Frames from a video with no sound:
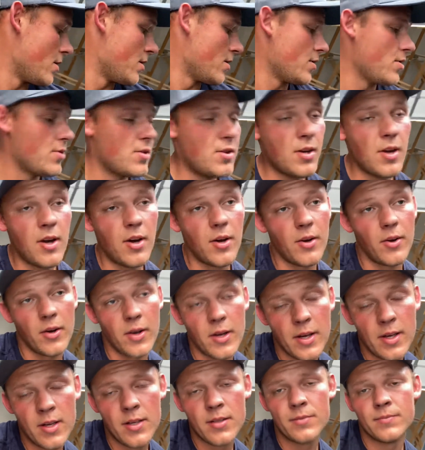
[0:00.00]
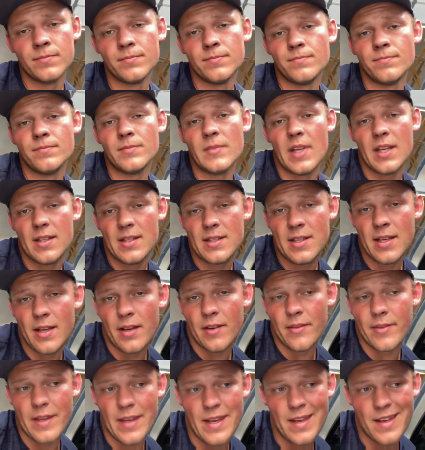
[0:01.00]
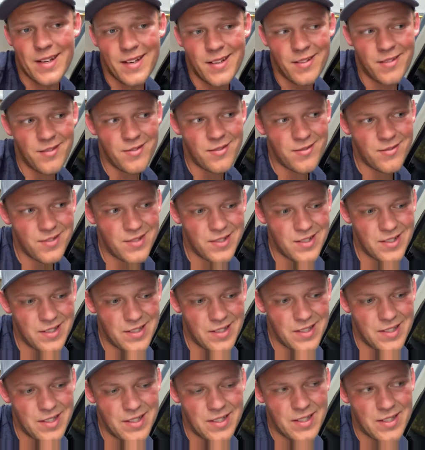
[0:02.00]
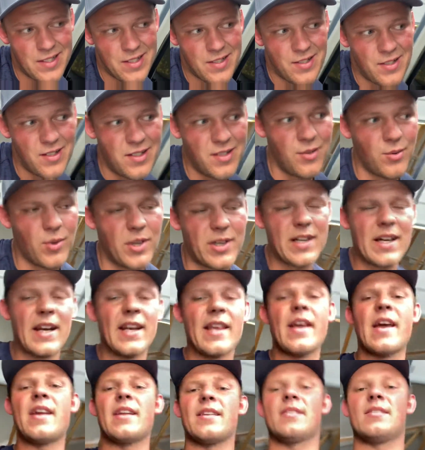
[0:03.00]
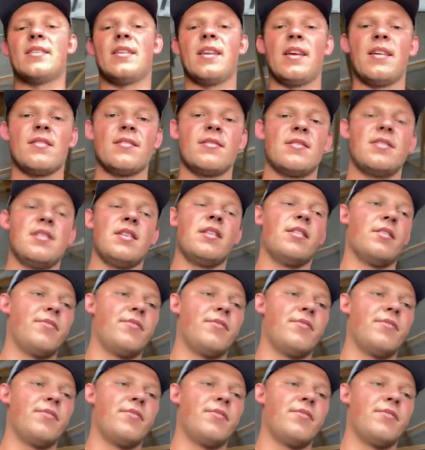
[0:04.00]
So until then, we're kind of at a standstill